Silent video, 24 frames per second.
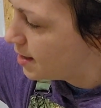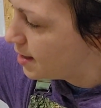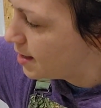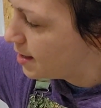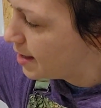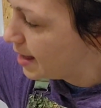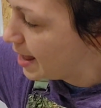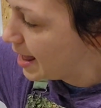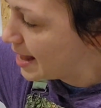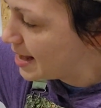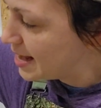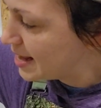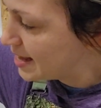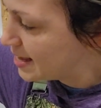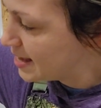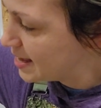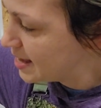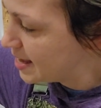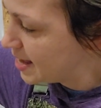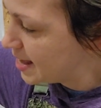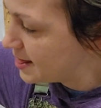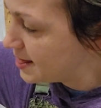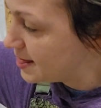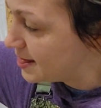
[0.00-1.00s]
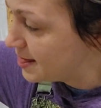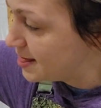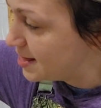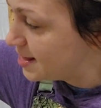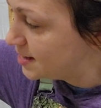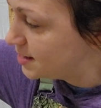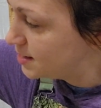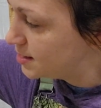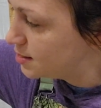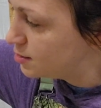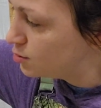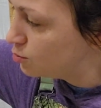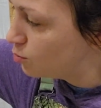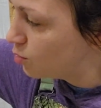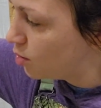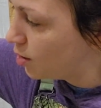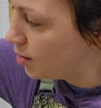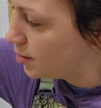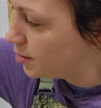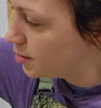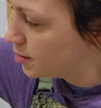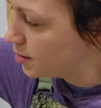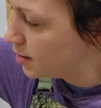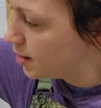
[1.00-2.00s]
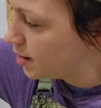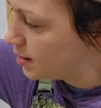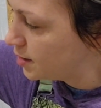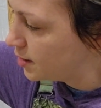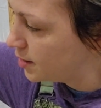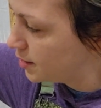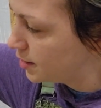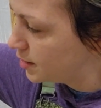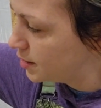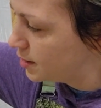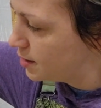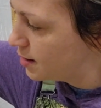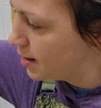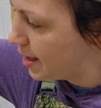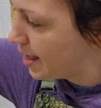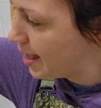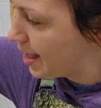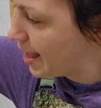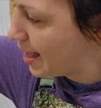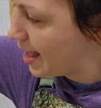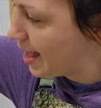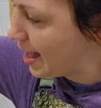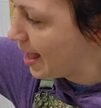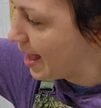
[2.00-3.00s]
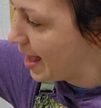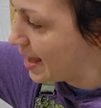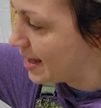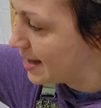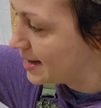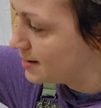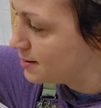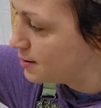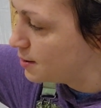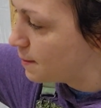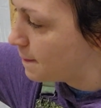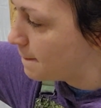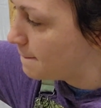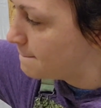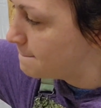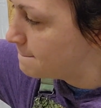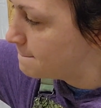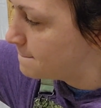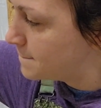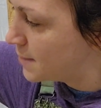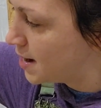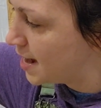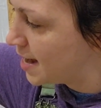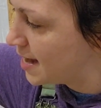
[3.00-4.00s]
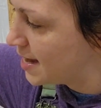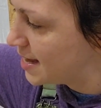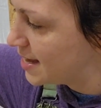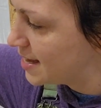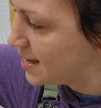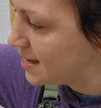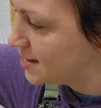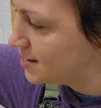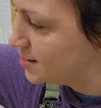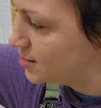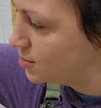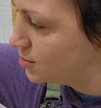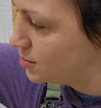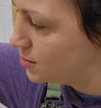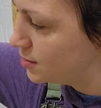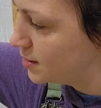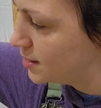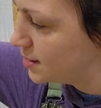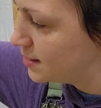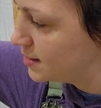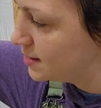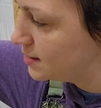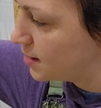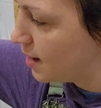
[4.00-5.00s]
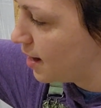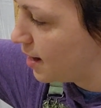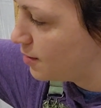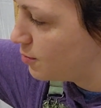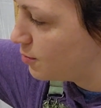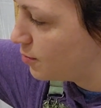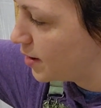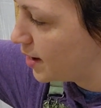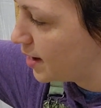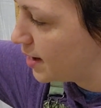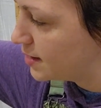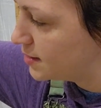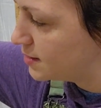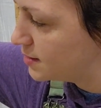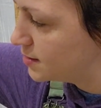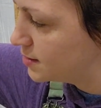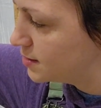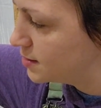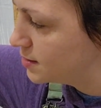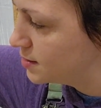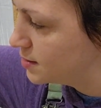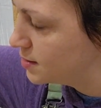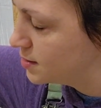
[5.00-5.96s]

And again, this is watercolor and my easel is sideways.